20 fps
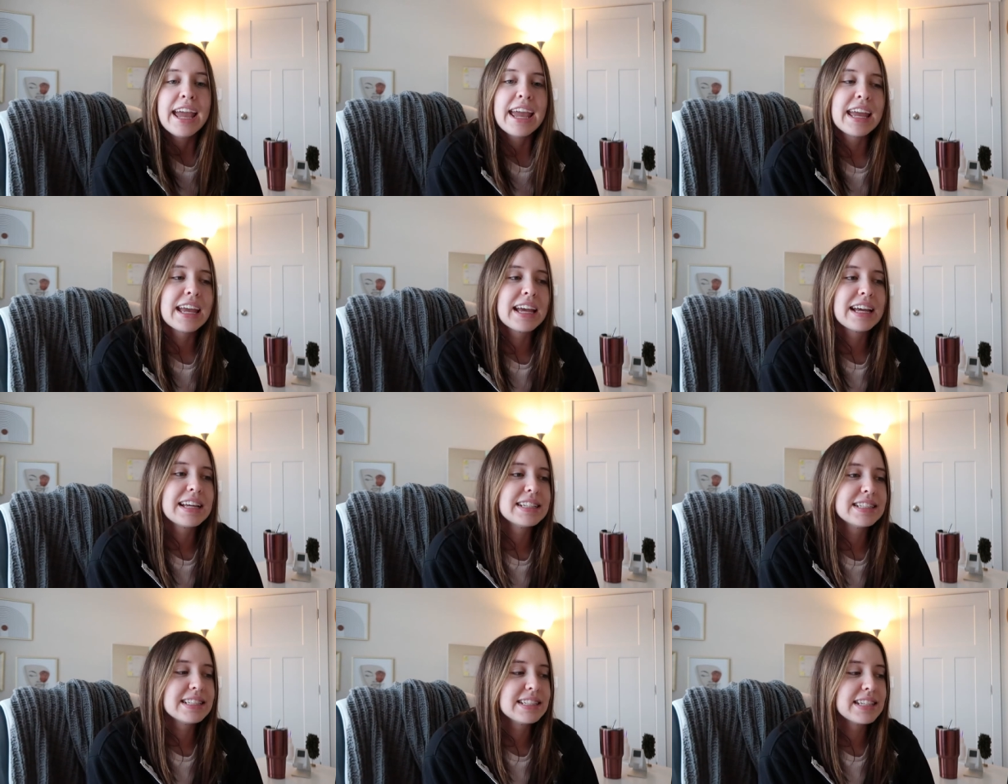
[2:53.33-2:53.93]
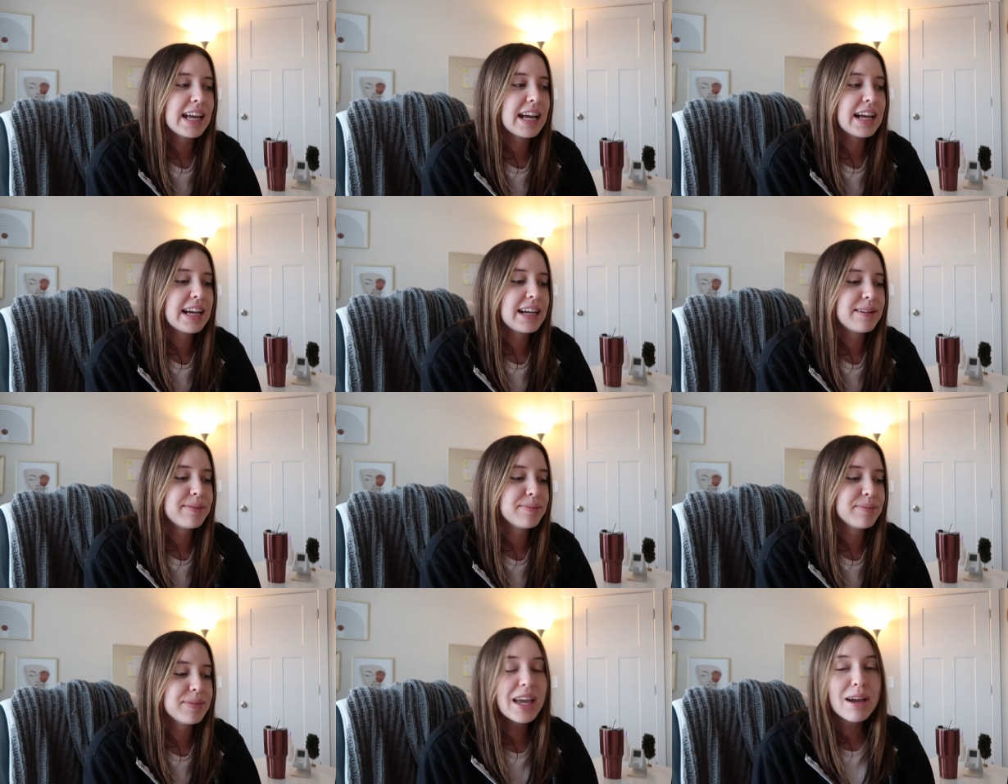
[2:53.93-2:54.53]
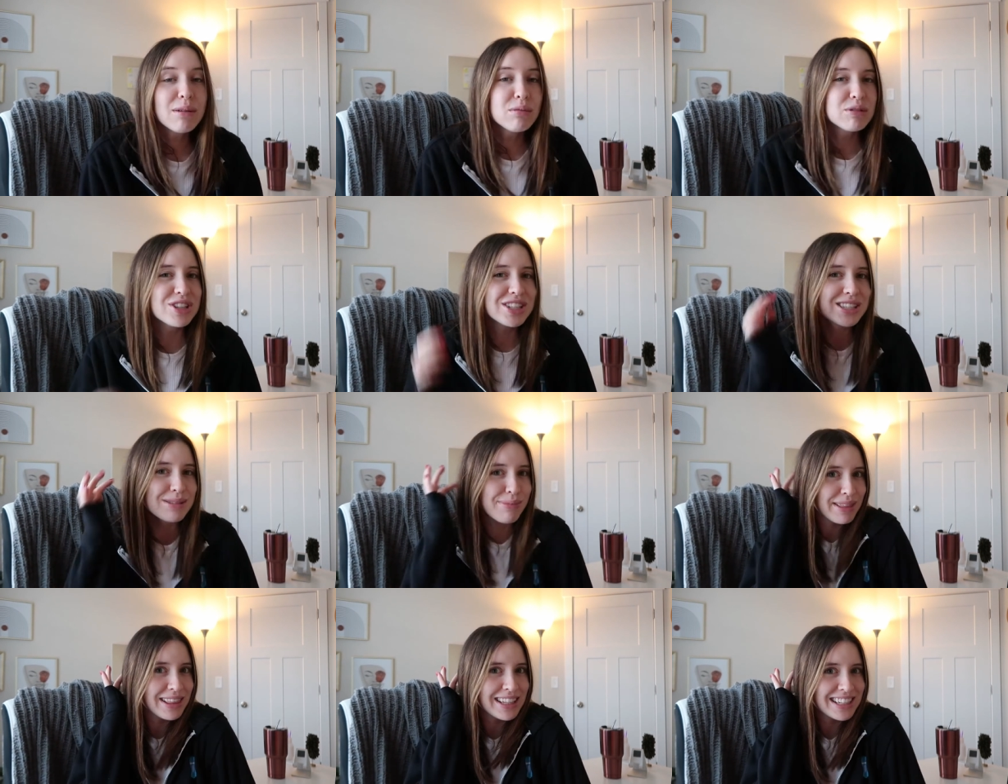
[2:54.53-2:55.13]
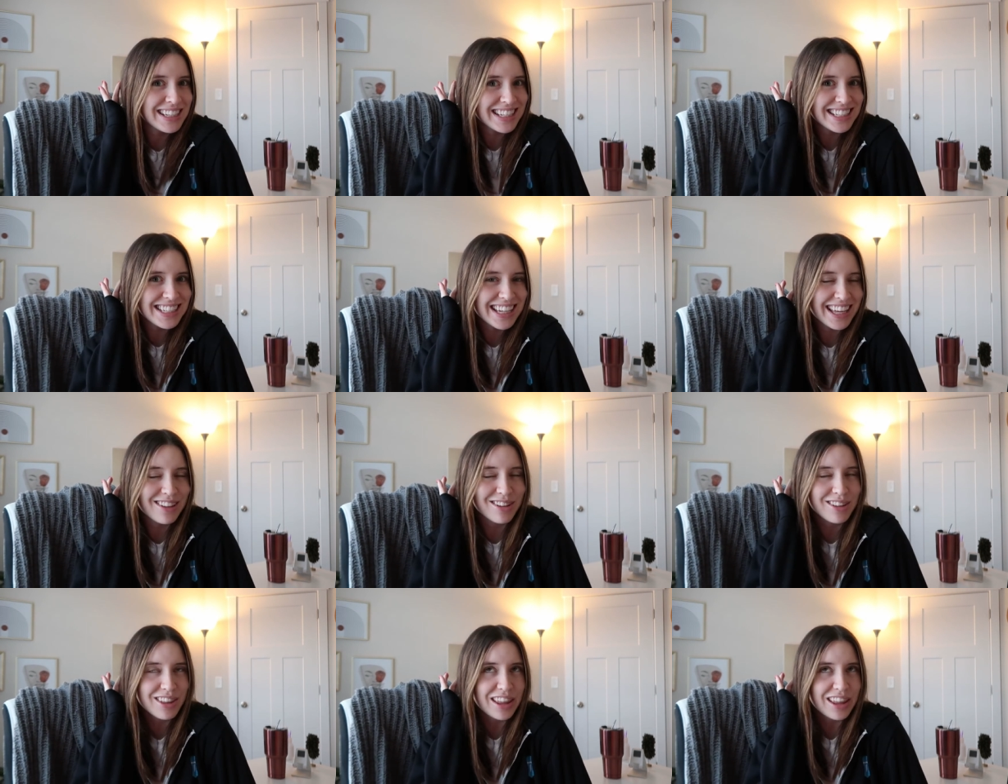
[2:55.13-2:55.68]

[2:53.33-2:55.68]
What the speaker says: and yeah, we'll just spend the day together.